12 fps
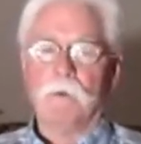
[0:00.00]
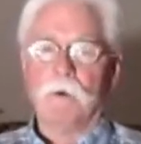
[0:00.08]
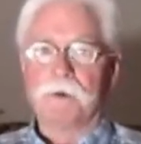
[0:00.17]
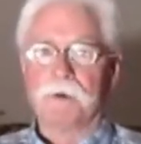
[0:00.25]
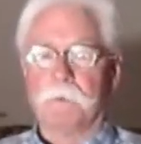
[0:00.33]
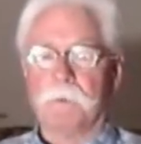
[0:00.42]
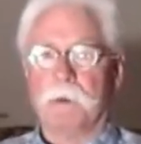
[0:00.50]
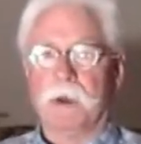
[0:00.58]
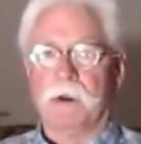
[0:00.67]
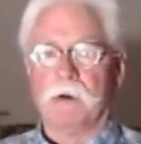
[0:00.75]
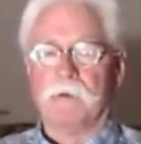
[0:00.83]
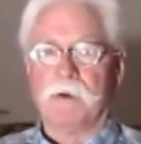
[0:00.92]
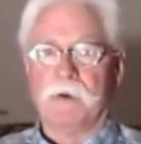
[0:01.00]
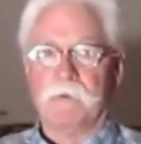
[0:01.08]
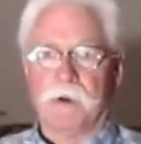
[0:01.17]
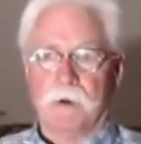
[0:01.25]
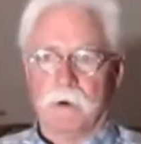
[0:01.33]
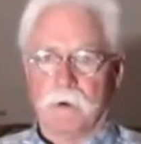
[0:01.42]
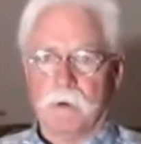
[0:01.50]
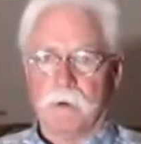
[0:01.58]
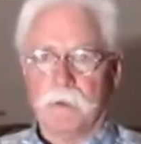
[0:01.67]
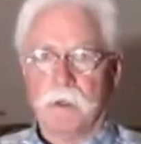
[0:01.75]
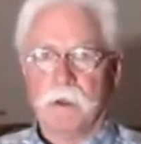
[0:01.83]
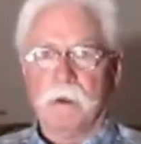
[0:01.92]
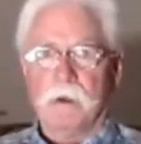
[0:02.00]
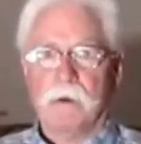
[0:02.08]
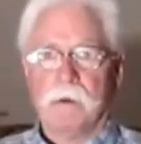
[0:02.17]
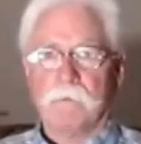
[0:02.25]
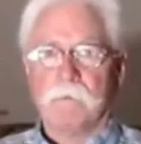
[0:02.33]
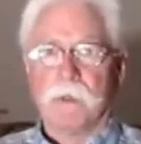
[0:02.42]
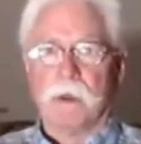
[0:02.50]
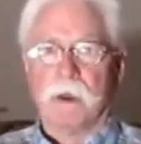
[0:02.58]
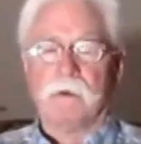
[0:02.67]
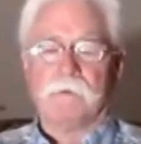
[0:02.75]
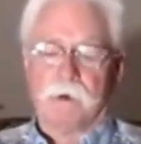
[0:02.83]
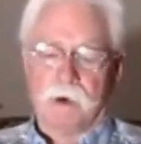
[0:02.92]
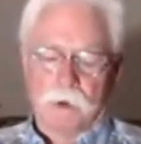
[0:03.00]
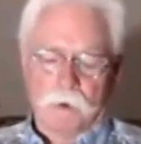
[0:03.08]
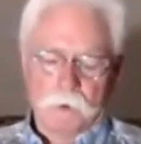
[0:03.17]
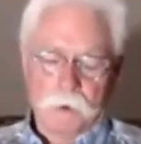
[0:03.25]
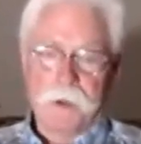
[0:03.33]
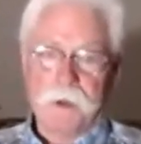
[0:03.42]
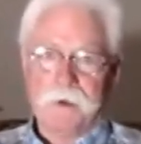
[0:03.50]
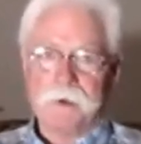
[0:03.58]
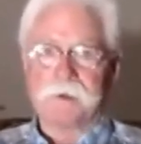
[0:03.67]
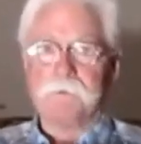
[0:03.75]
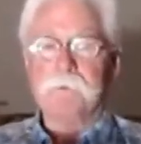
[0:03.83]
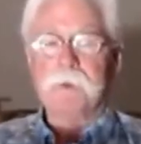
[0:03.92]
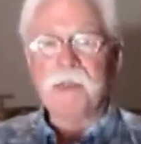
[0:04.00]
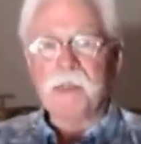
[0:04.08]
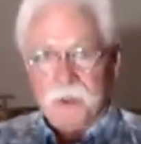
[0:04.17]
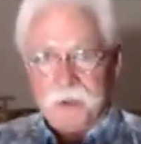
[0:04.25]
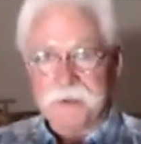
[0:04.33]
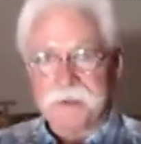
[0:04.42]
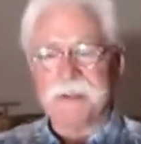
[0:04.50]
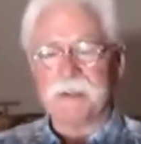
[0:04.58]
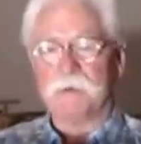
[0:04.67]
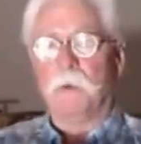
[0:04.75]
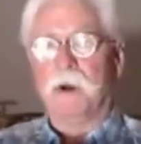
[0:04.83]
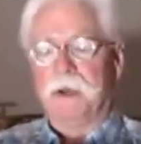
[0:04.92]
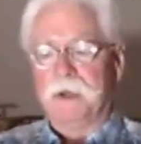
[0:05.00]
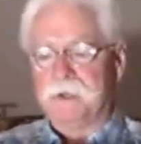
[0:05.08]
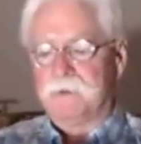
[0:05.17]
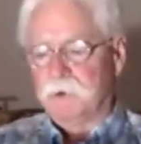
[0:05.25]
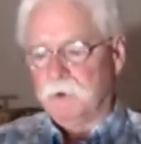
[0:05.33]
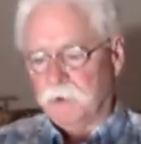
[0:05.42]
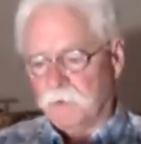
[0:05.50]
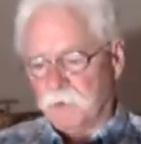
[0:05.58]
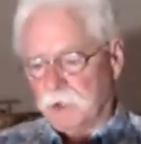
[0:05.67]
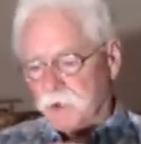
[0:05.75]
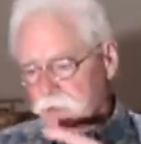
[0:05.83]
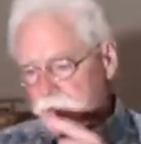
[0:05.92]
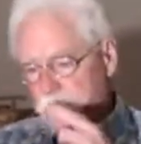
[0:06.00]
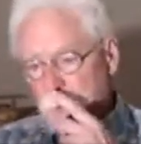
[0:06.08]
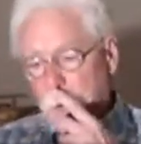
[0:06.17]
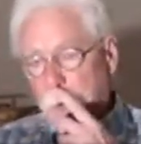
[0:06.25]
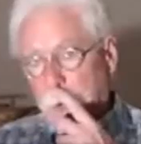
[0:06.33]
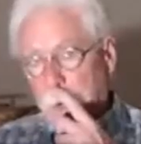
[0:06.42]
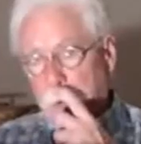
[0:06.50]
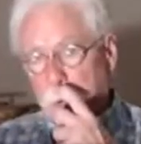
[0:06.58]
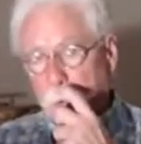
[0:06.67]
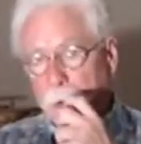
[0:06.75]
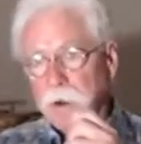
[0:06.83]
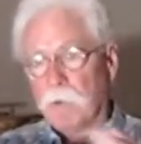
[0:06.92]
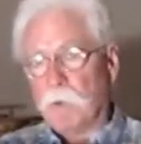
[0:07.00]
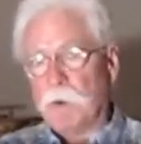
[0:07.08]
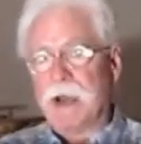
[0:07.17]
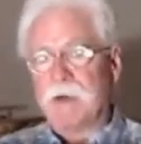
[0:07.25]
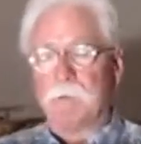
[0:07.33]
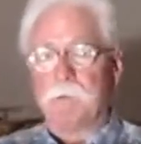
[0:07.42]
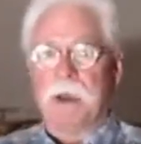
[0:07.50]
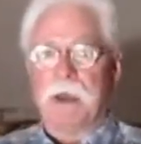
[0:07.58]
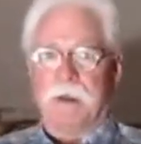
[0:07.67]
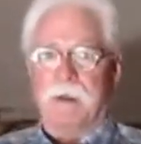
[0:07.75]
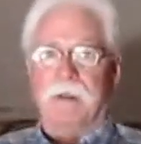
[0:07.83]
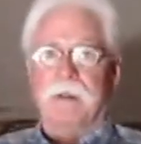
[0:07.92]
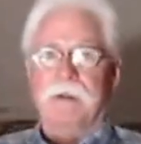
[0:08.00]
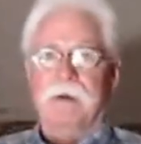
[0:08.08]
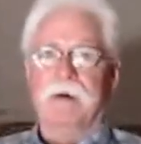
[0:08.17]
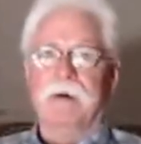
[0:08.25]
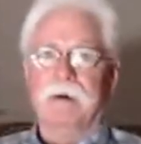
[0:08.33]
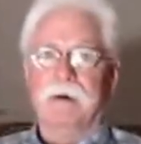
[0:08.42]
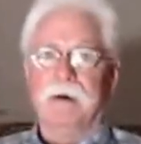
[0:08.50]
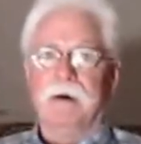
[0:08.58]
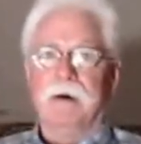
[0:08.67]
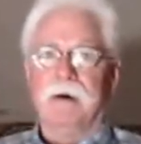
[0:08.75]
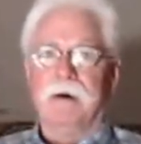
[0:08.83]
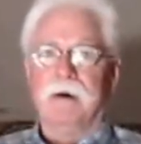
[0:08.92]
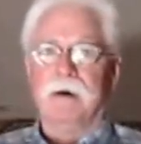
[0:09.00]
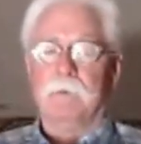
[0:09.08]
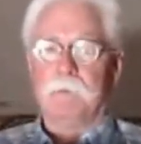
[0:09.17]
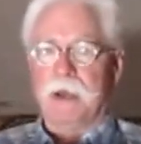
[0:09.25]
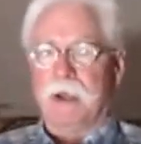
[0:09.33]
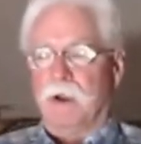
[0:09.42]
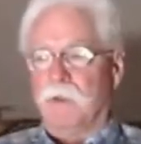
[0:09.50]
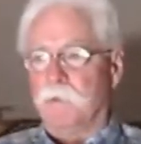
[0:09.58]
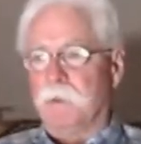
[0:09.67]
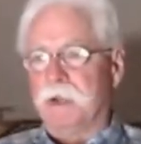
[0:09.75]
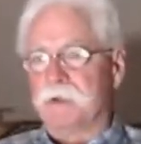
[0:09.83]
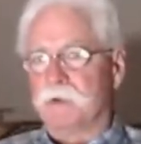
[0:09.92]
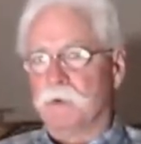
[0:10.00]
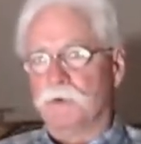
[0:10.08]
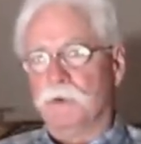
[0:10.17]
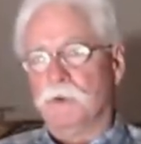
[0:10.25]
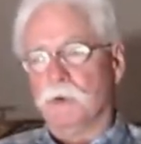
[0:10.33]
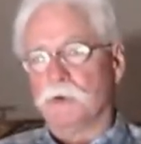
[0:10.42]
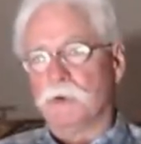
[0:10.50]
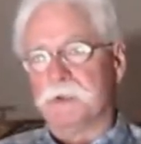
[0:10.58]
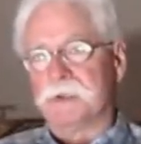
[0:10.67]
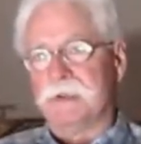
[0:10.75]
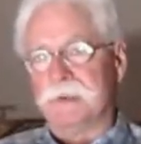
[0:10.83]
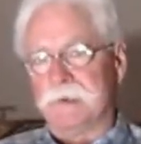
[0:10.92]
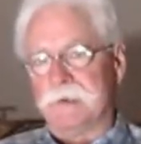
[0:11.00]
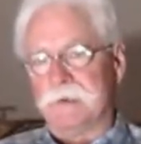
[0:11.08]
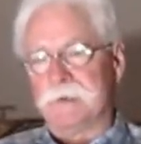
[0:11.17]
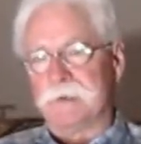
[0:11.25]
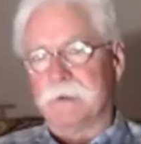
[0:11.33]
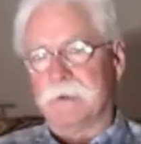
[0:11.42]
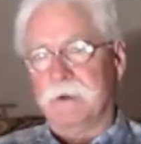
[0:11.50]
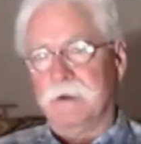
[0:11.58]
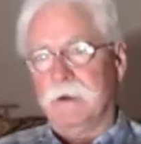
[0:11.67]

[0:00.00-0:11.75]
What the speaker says: and worship the maker of heaven and earth and follow his methods, his ways of doing things. We have a panel that makes those decisions.